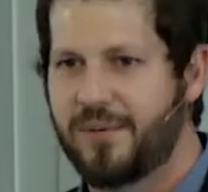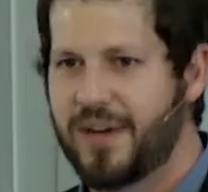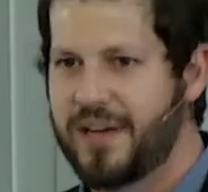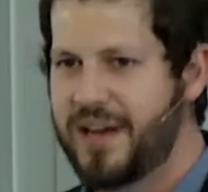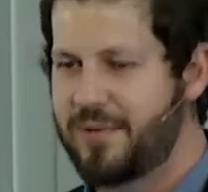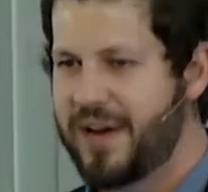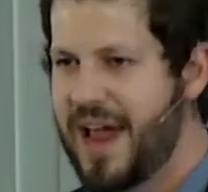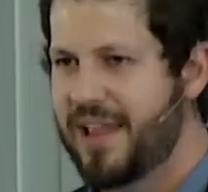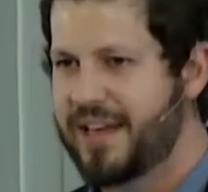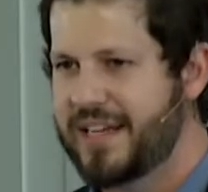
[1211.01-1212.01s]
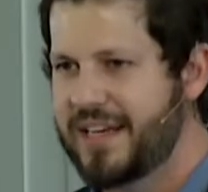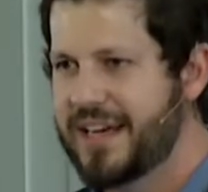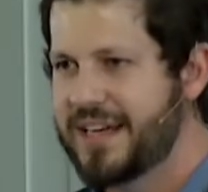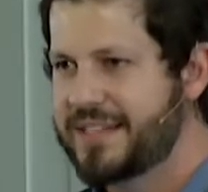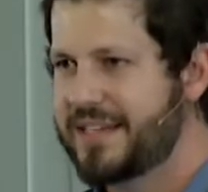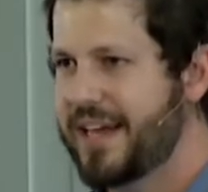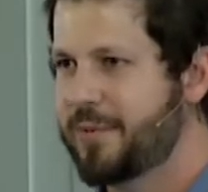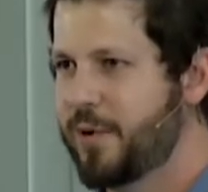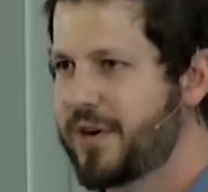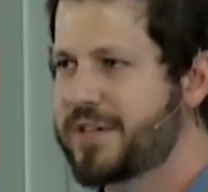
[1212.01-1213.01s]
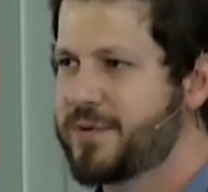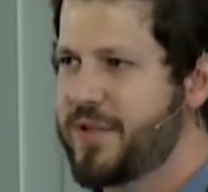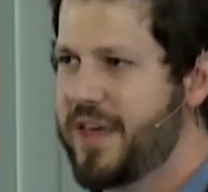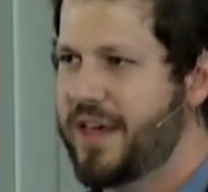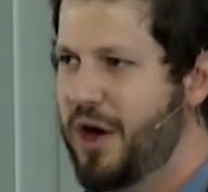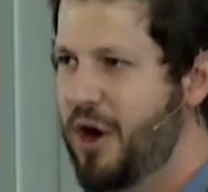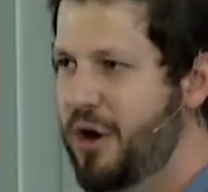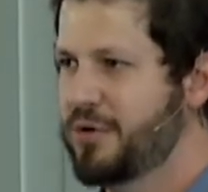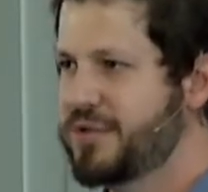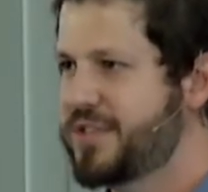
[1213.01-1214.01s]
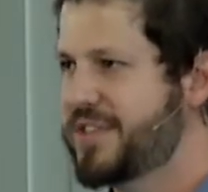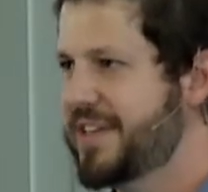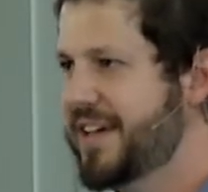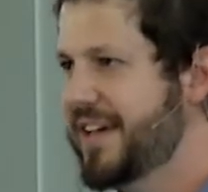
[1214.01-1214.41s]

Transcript: when in reality, Satan works with a host